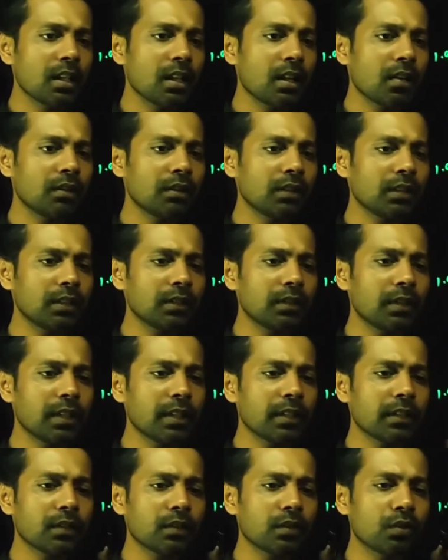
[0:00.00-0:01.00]
Now this
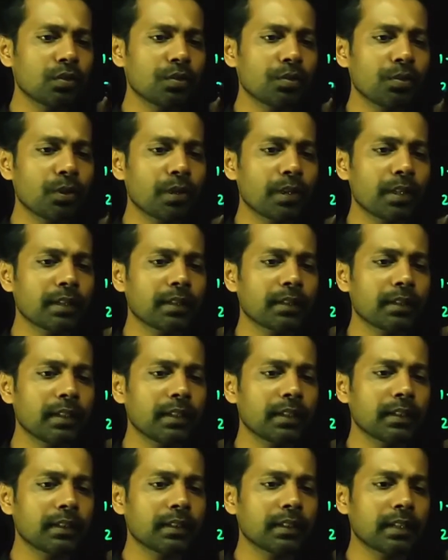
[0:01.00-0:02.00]
one is
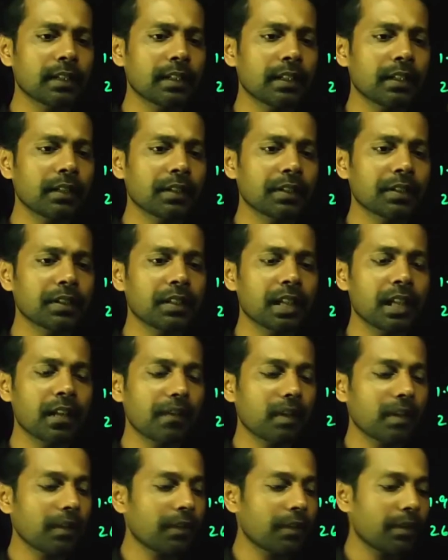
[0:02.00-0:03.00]
2.6 standard deviation
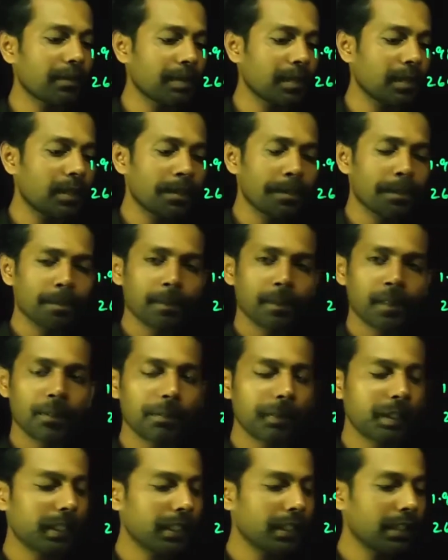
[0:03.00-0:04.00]
away from the
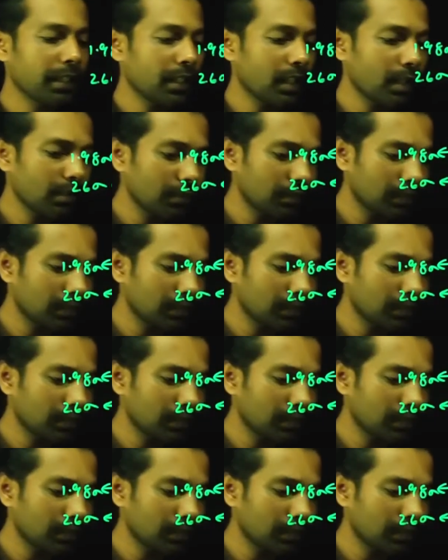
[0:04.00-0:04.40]
mean. Now